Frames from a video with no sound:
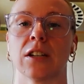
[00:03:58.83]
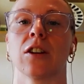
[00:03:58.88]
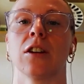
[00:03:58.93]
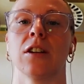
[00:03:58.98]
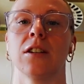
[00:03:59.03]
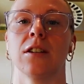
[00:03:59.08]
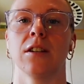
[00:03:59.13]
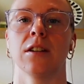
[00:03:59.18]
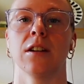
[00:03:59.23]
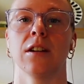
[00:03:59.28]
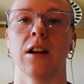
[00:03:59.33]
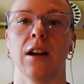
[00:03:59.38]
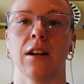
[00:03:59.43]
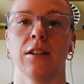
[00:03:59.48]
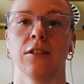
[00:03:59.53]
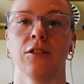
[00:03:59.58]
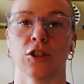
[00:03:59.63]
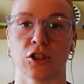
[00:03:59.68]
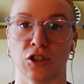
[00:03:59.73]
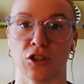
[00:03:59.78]
out
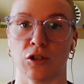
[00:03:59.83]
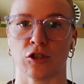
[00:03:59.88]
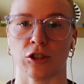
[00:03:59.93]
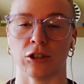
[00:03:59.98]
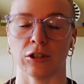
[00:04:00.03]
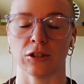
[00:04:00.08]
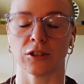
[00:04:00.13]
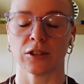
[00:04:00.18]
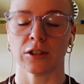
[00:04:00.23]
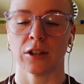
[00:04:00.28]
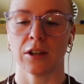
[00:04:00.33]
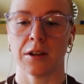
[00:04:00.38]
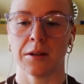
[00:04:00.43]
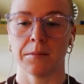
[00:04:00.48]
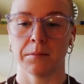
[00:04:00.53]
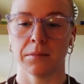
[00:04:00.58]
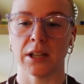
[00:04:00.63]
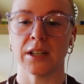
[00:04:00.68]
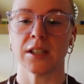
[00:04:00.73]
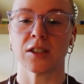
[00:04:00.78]
your socials,
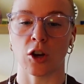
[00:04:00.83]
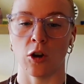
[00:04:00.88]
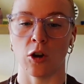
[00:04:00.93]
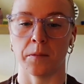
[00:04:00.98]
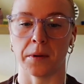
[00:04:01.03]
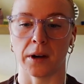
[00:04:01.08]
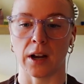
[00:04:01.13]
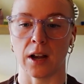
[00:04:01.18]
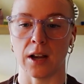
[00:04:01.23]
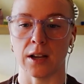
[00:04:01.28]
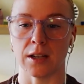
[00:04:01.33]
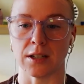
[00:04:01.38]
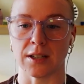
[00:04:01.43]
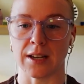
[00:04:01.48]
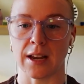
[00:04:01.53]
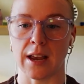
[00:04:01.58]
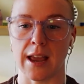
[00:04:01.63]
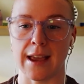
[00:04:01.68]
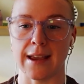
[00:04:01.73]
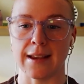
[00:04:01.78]
please go because
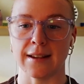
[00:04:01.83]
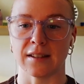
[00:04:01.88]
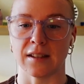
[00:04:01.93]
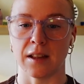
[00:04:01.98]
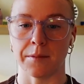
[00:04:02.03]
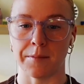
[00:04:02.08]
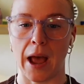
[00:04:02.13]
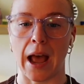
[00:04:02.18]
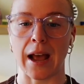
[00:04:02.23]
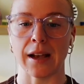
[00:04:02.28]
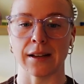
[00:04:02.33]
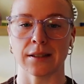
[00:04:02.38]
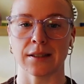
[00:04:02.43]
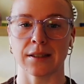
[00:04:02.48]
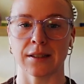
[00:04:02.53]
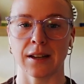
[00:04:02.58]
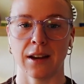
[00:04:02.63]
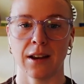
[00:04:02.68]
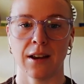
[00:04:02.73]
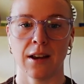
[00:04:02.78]
it is the
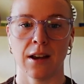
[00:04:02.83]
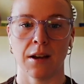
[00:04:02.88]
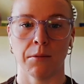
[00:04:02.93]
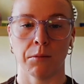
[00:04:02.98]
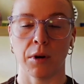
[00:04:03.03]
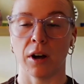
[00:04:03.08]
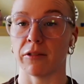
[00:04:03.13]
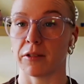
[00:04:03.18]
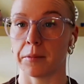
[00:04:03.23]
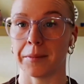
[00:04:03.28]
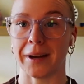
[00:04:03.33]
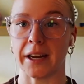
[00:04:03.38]
best, well, for me